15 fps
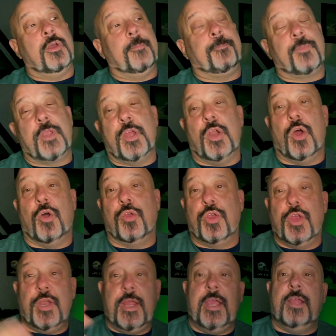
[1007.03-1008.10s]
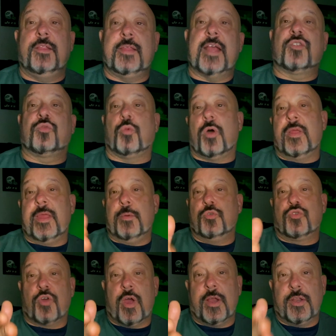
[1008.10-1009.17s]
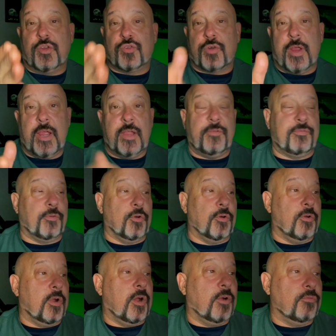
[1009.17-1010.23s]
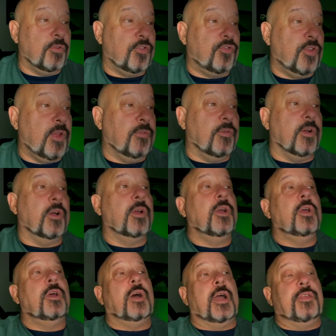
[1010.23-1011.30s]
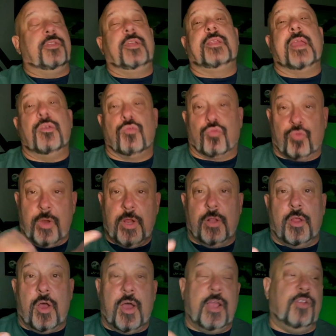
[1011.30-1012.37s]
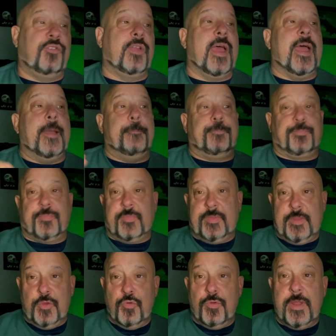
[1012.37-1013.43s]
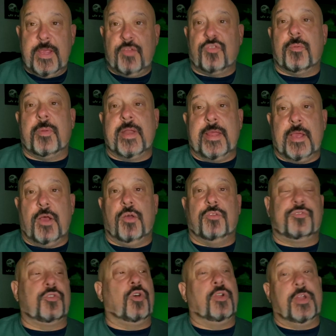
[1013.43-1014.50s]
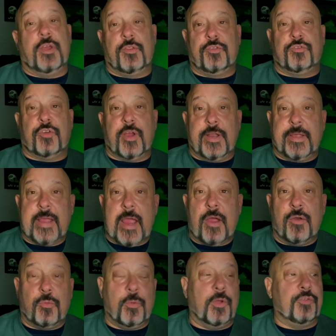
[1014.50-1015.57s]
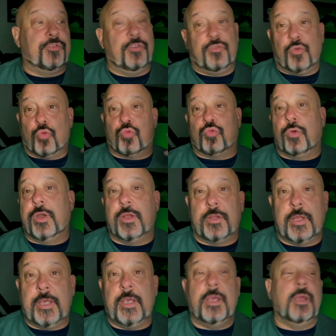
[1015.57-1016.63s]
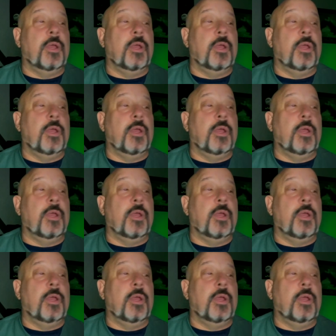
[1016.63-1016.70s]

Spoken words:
you know, that's why they were trying to trade for a receiver. I think they realized that you need somebody else on the other side of Garrett Wilson to really